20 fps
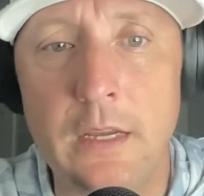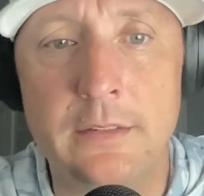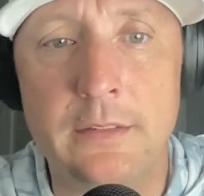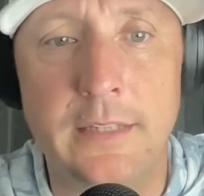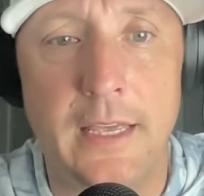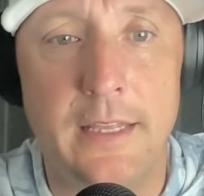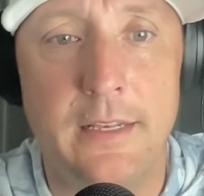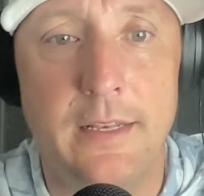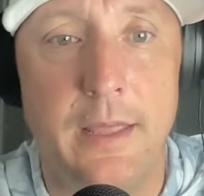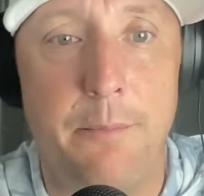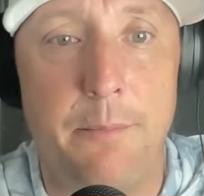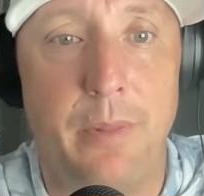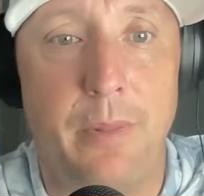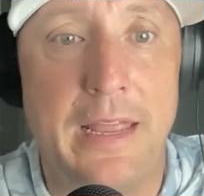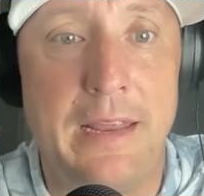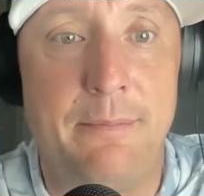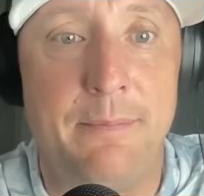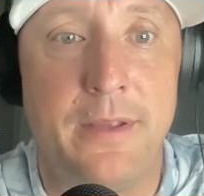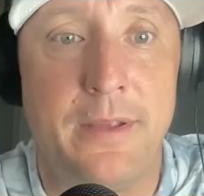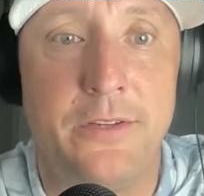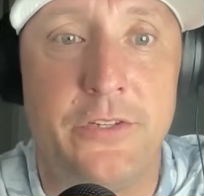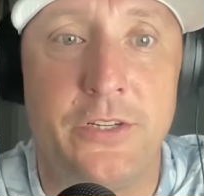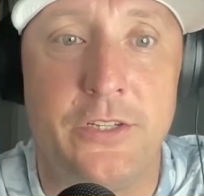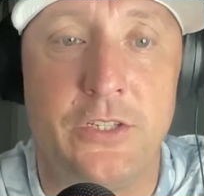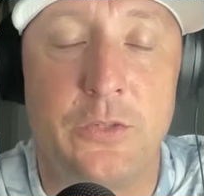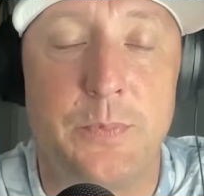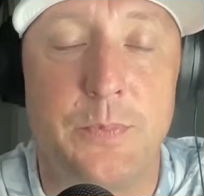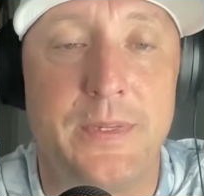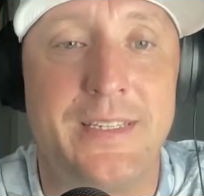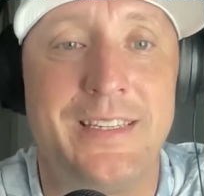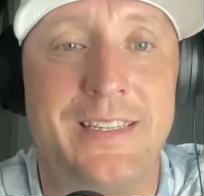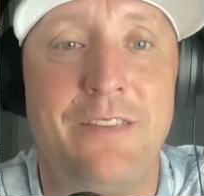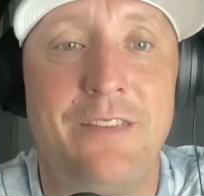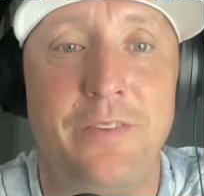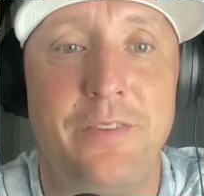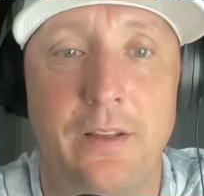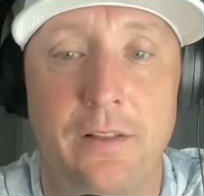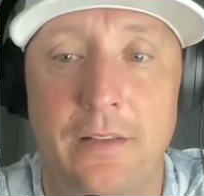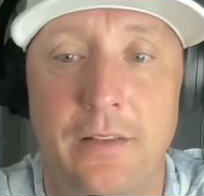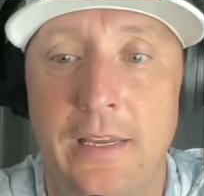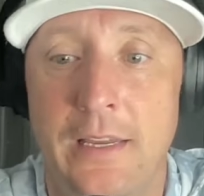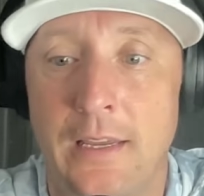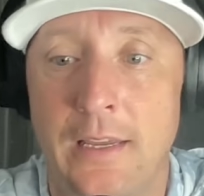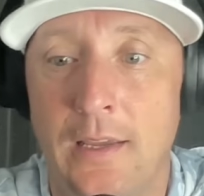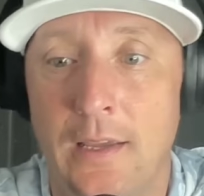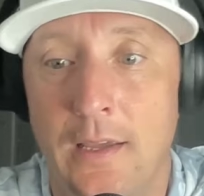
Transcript: that Blake mentioned specifically.